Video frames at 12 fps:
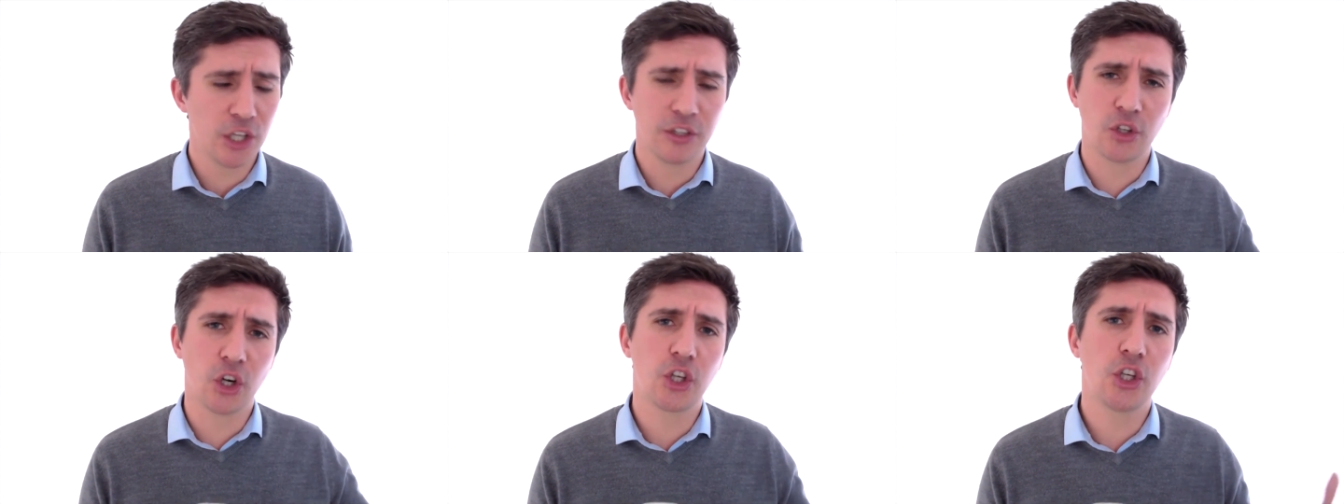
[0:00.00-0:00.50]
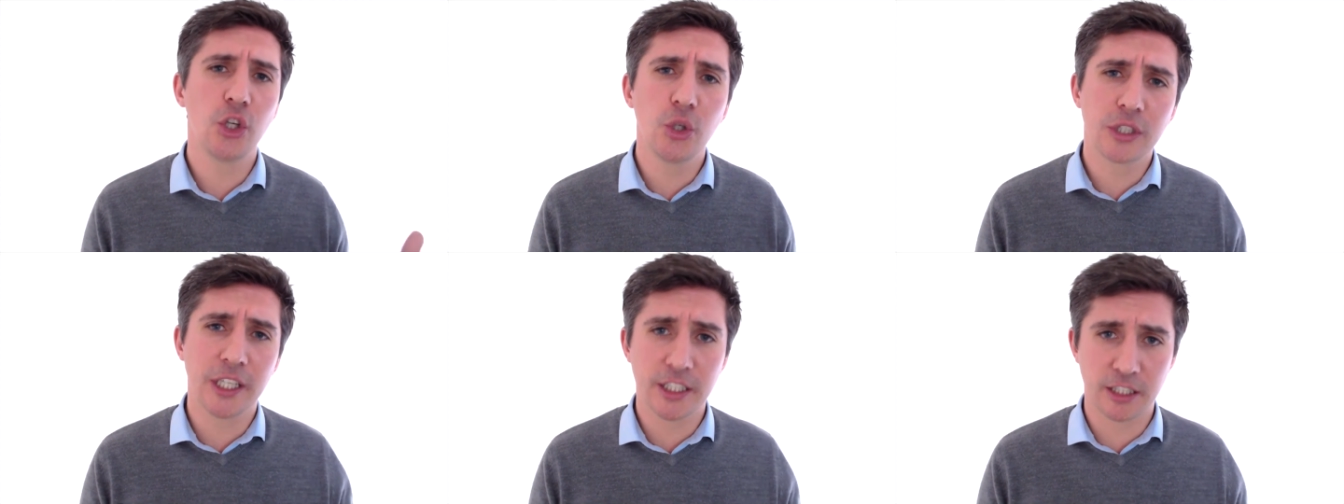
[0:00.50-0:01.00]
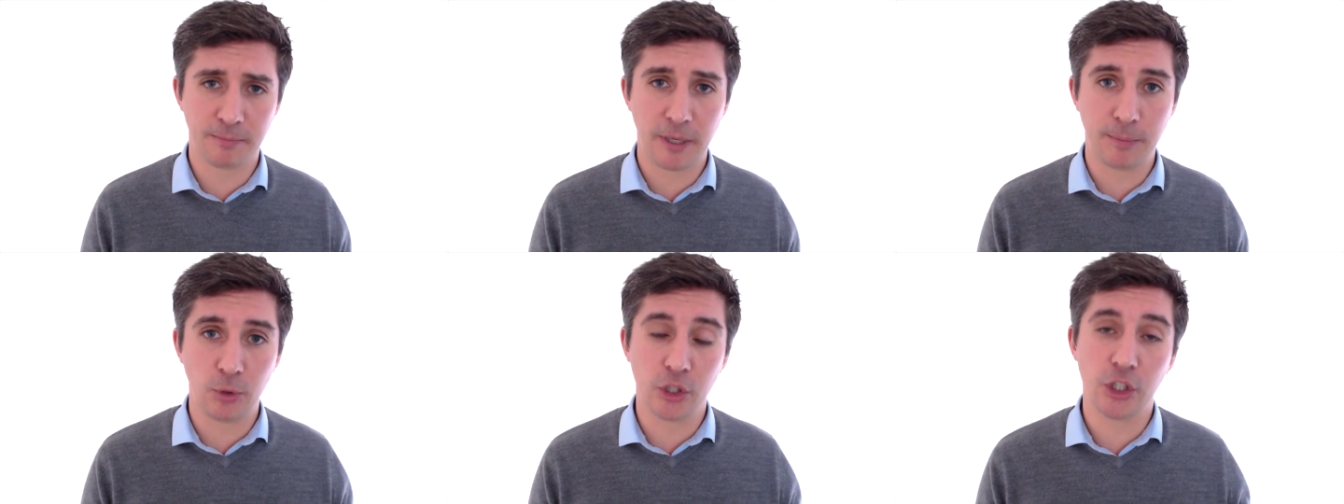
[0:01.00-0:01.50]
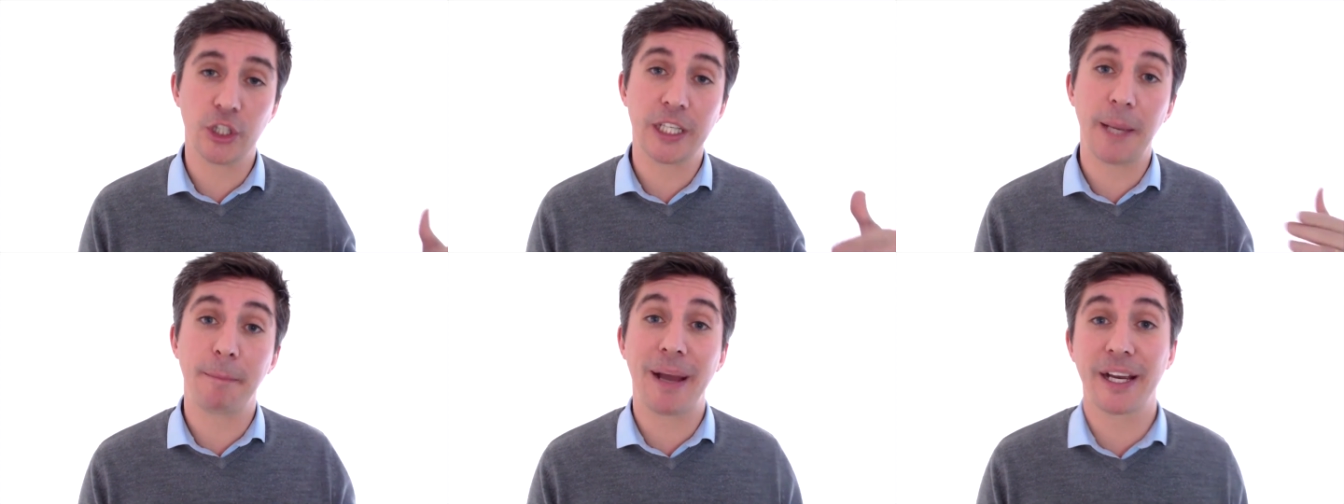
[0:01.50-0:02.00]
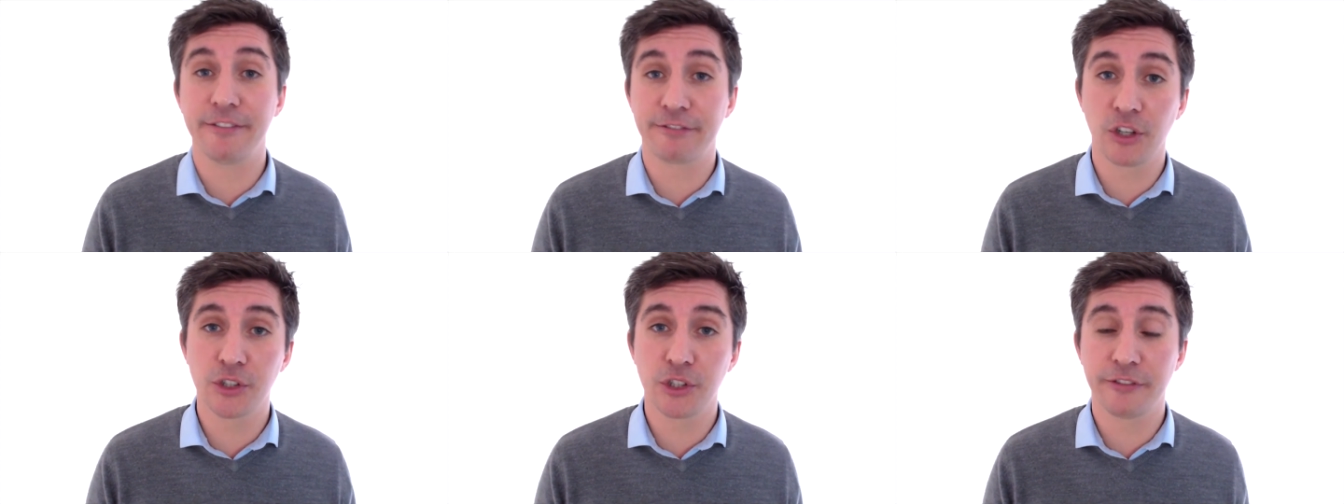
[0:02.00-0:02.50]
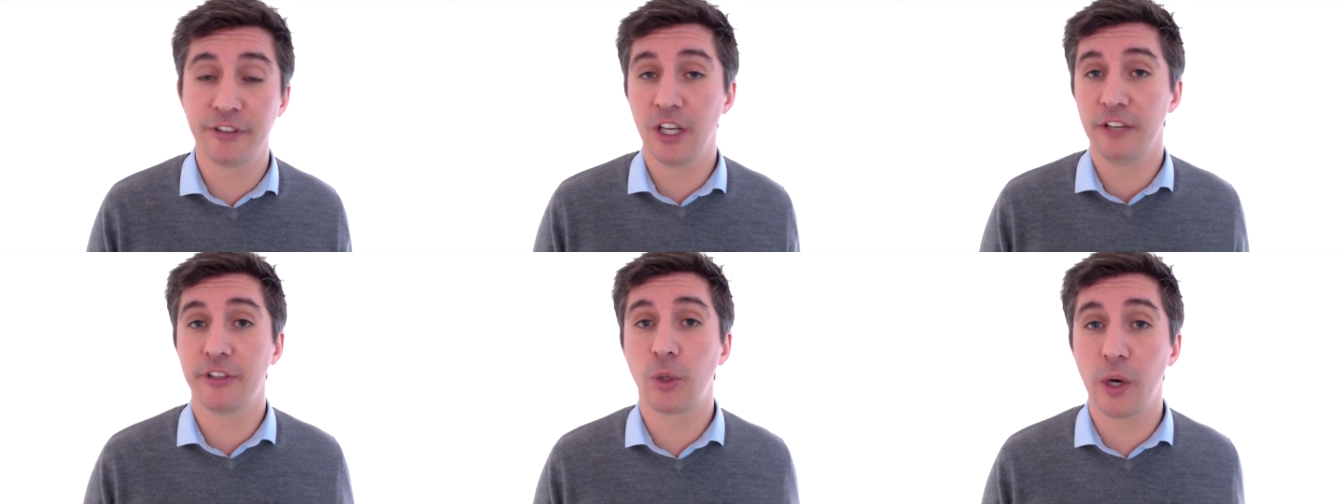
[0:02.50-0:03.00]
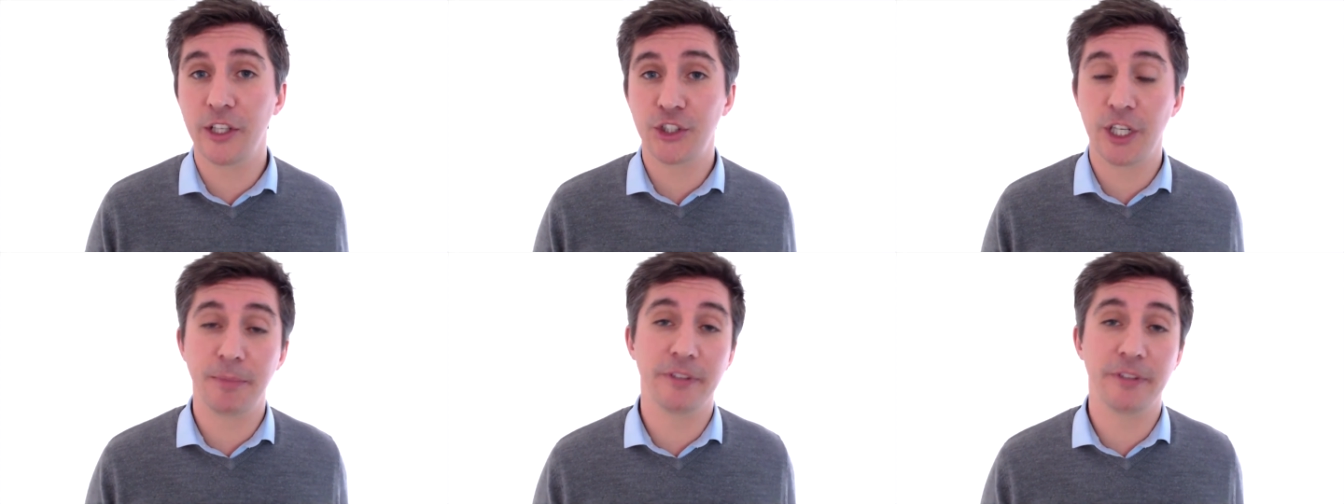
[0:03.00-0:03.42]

You've got a huge list of people that you can get back in front of for quite cheap.